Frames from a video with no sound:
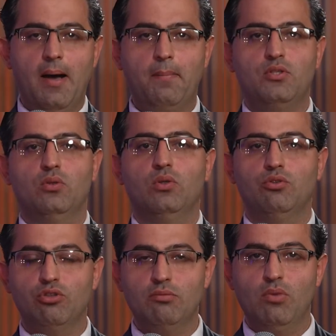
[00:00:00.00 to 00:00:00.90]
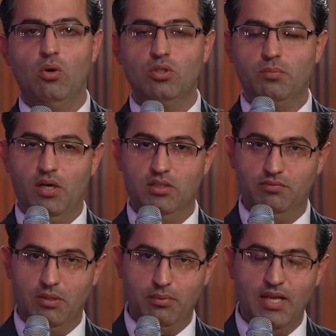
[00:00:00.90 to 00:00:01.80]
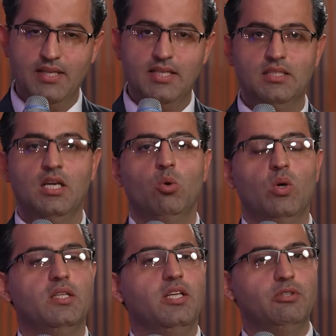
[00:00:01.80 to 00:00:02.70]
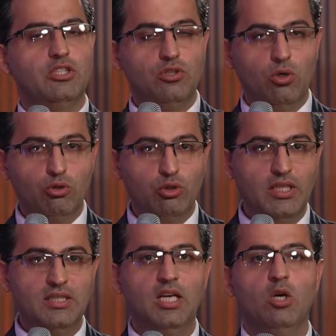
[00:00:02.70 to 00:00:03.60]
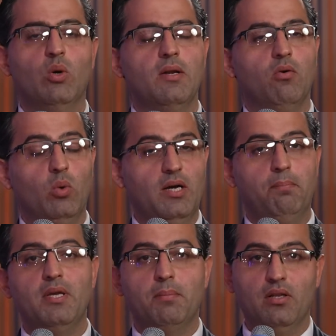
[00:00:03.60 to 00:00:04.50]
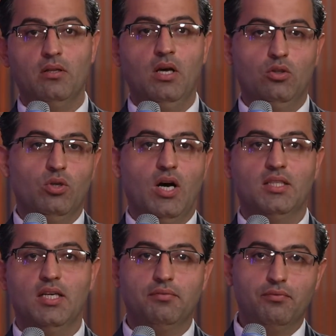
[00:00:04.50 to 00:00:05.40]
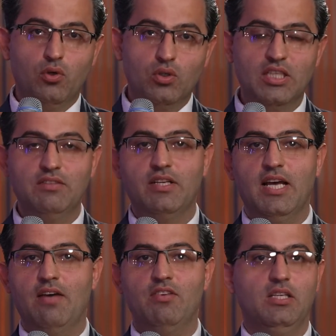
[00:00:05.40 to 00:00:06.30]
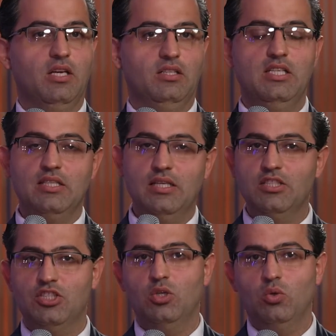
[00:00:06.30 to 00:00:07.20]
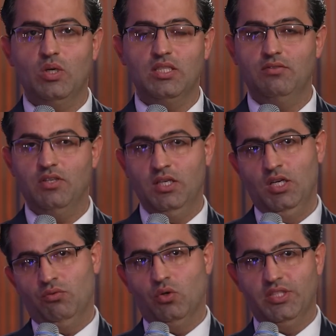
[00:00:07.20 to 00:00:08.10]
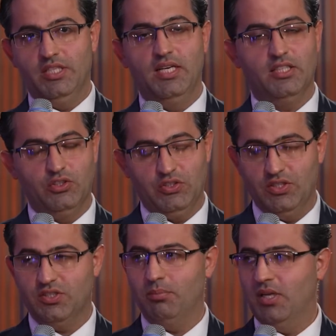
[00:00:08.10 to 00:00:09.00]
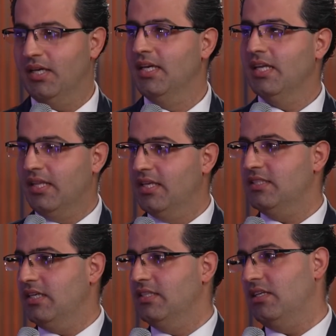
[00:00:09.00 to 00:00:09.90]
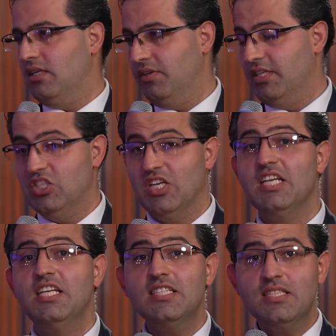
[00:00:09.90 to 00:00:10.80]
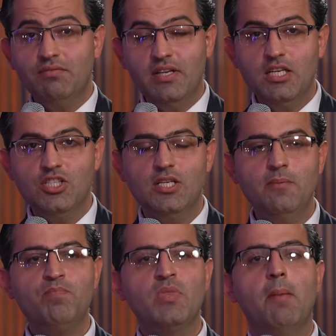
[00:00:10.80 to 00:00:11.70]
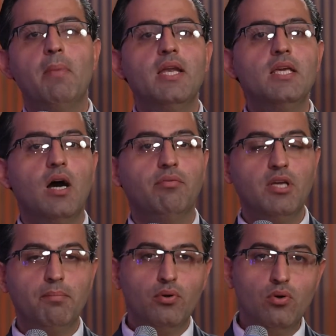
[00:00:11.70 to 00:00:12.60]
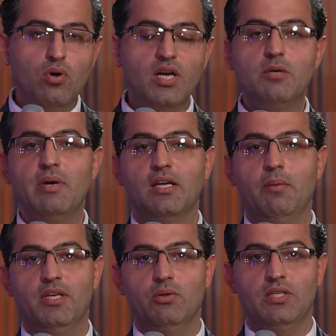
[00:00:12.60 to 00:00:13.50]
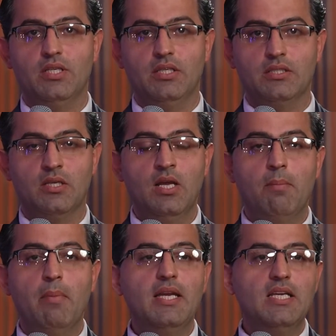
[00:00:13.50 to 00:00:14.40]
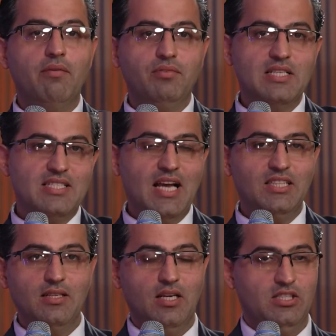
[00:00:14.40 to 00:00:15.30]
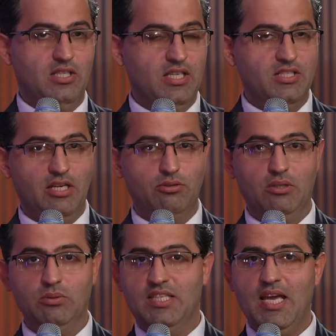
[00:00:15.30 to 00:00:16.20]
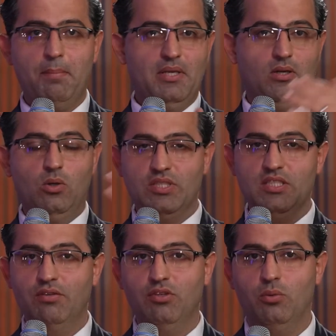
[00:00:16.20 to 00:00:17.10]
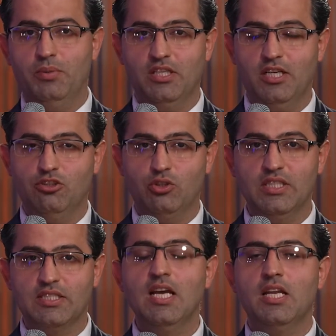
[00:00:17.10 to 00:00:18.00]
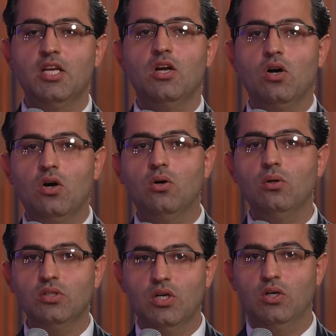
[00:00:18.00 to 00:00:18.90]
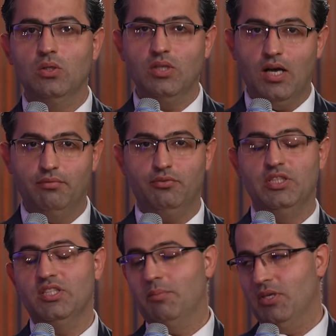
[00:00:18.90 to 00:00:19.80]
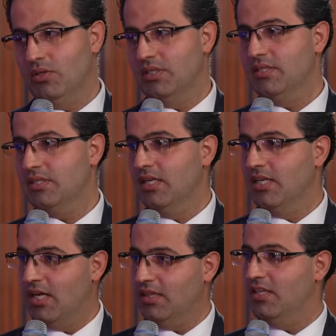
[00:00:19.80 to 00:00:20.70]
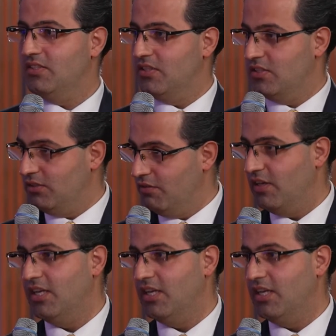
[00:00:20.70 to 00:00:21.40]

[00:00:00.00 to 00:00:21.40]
absolute remote part of the planet where there is no grid, where people do not afford even having a diesel engine or whatever for their electricity supply. This is the definition. In this definition, many of the poor urban communities, many of the satellite cities around capitals in developing countries, they are all called off-grid communities, not necessary